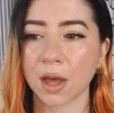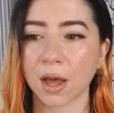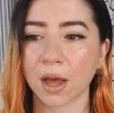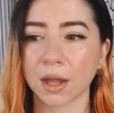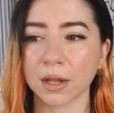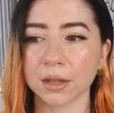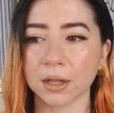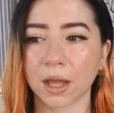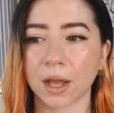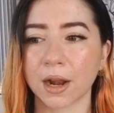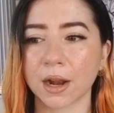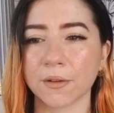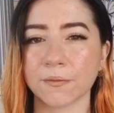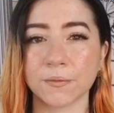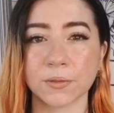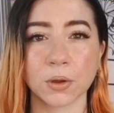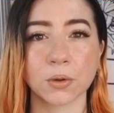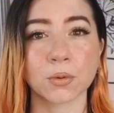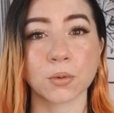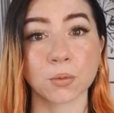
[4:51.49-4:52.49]
a lot of
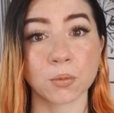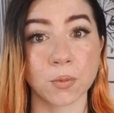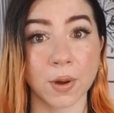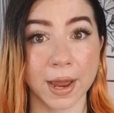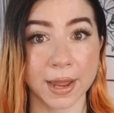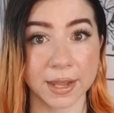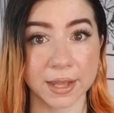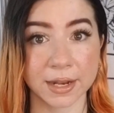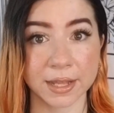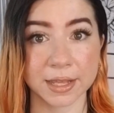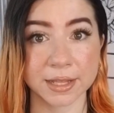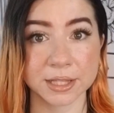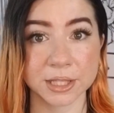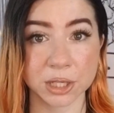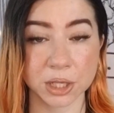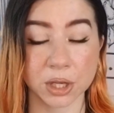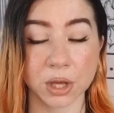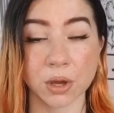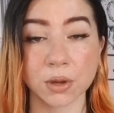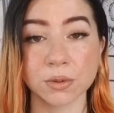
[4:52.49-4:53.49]
notoriety
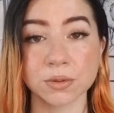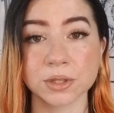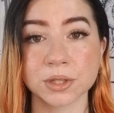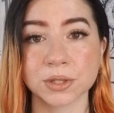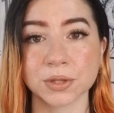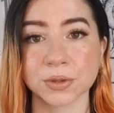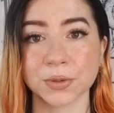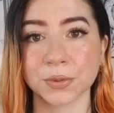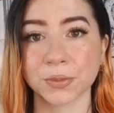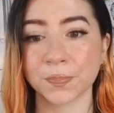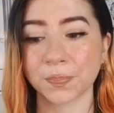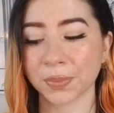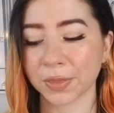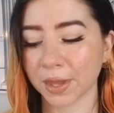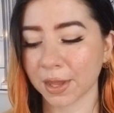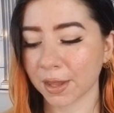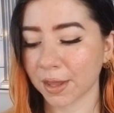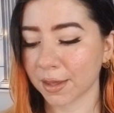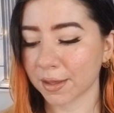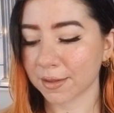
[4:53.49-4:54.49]
to go to.
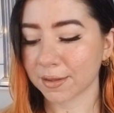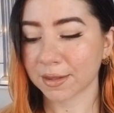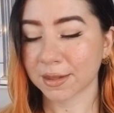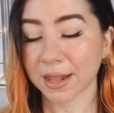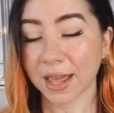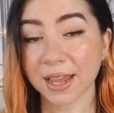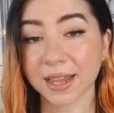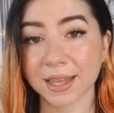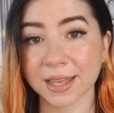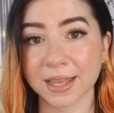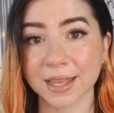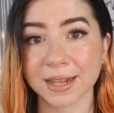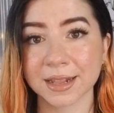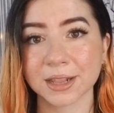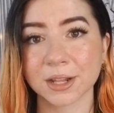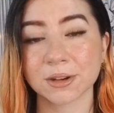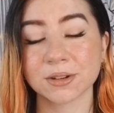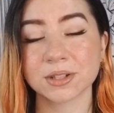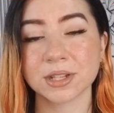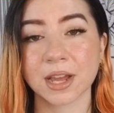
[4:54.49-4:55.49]

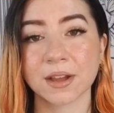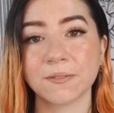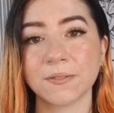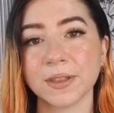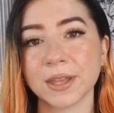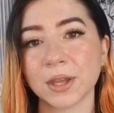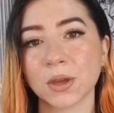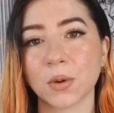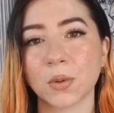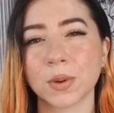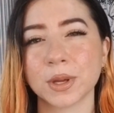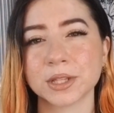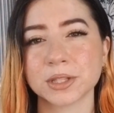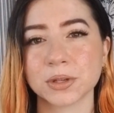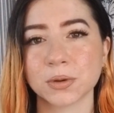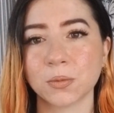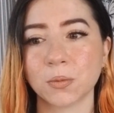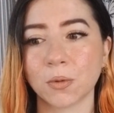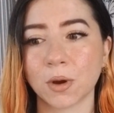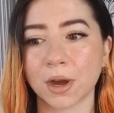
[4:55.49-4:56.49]
Second, they're definitely going
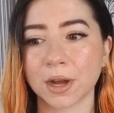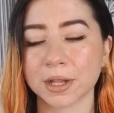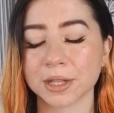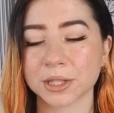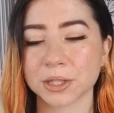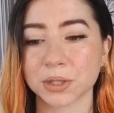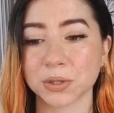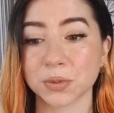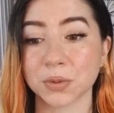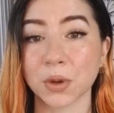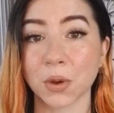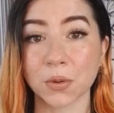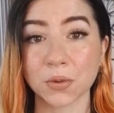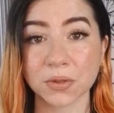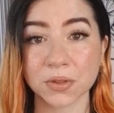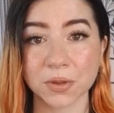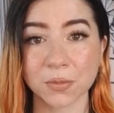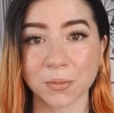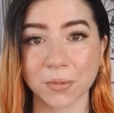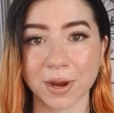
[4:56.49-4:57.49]
to want to go
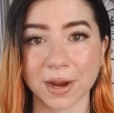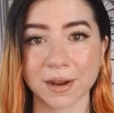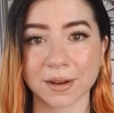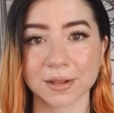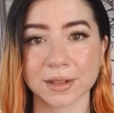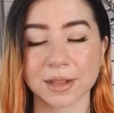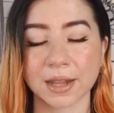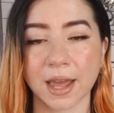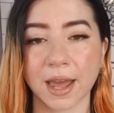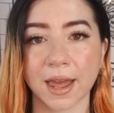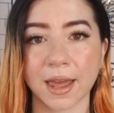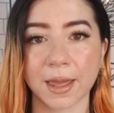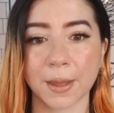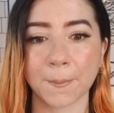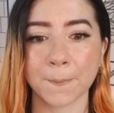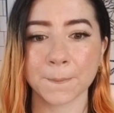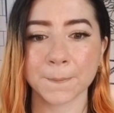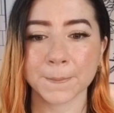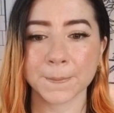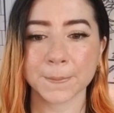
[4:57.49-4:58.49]
somewhere
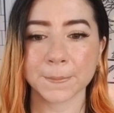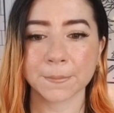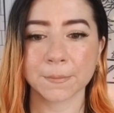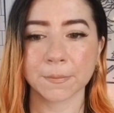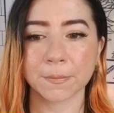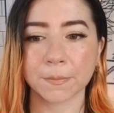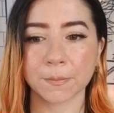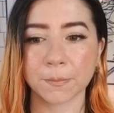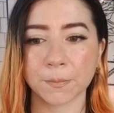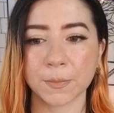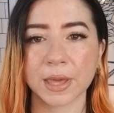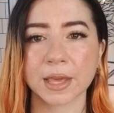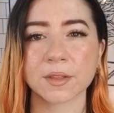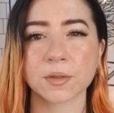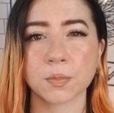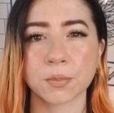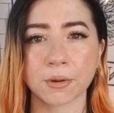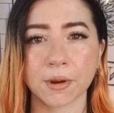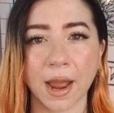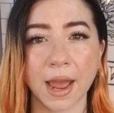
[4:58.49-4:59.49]
that
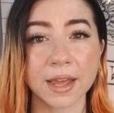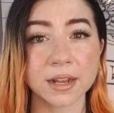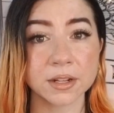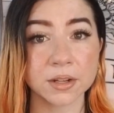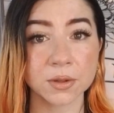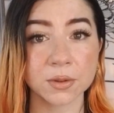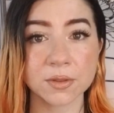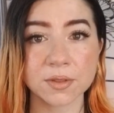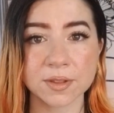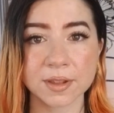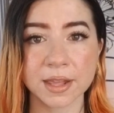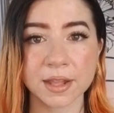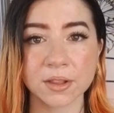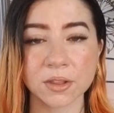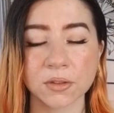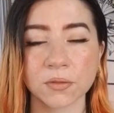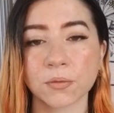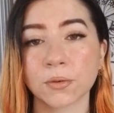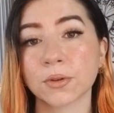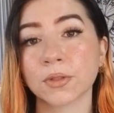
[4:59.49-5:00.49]
makes practical
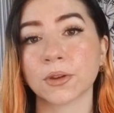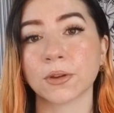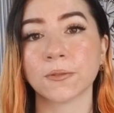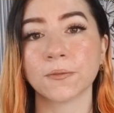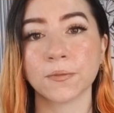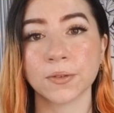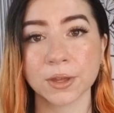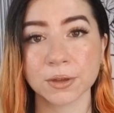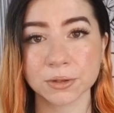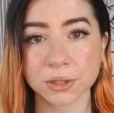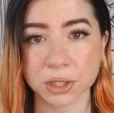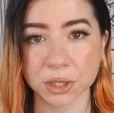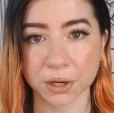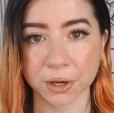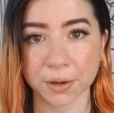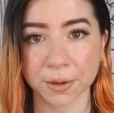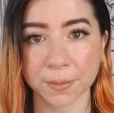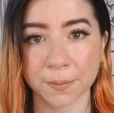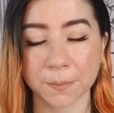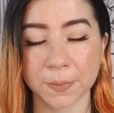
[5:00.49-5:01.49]
sense for their
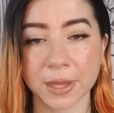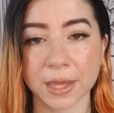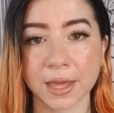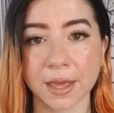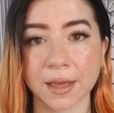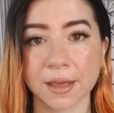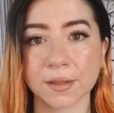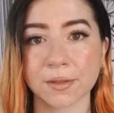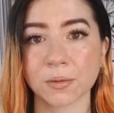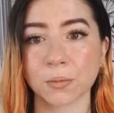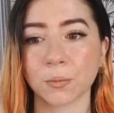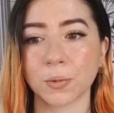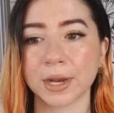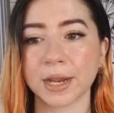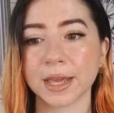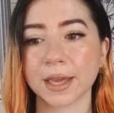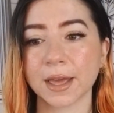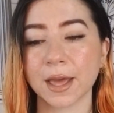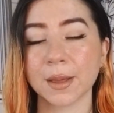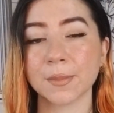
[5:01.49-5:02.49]
future, because when
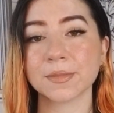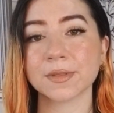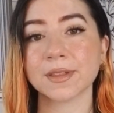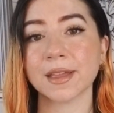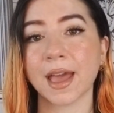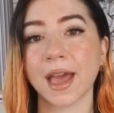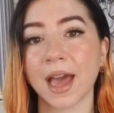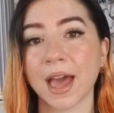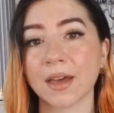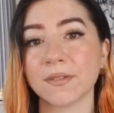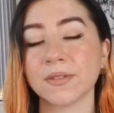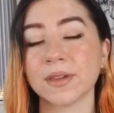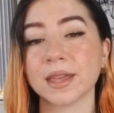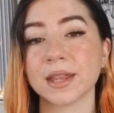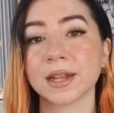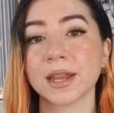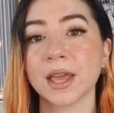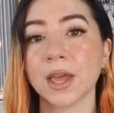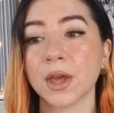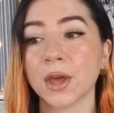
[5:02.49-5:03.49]
it comes to having